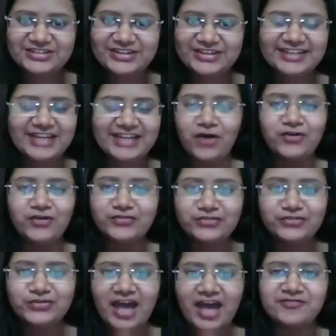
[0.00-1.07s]
And how
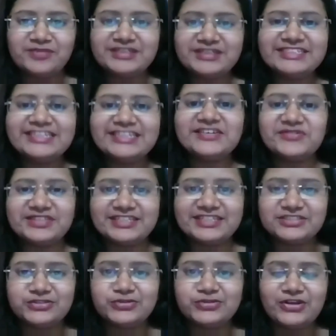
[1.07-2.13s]
you have been dealing with
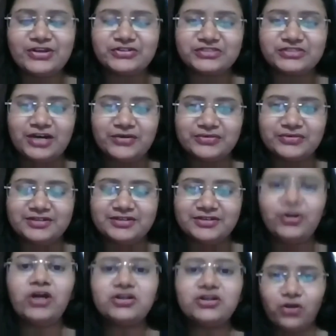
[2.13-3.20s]
it during lockdown?
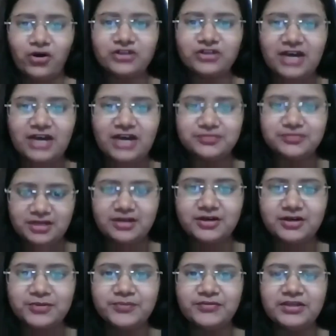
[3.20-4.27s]
Not lockdown.
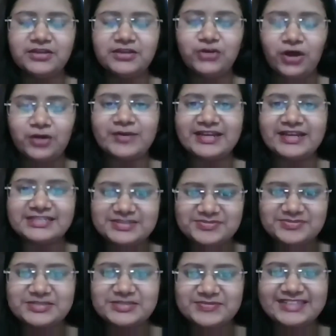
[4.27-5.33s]
Uh, in your place,
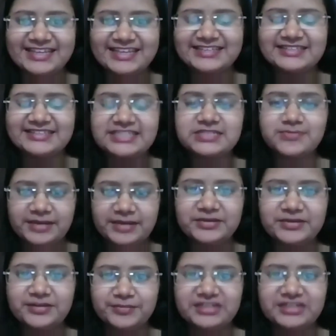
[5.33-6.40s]
must be th- things might
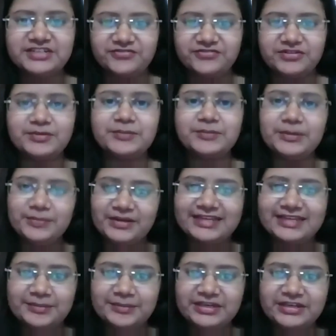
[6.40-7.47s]
be a bit different, but people are
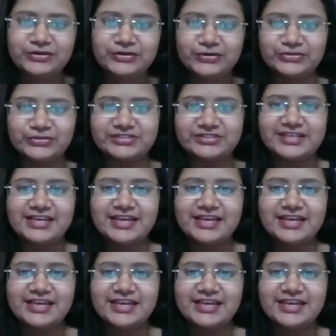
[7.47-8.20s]
keeping indoors.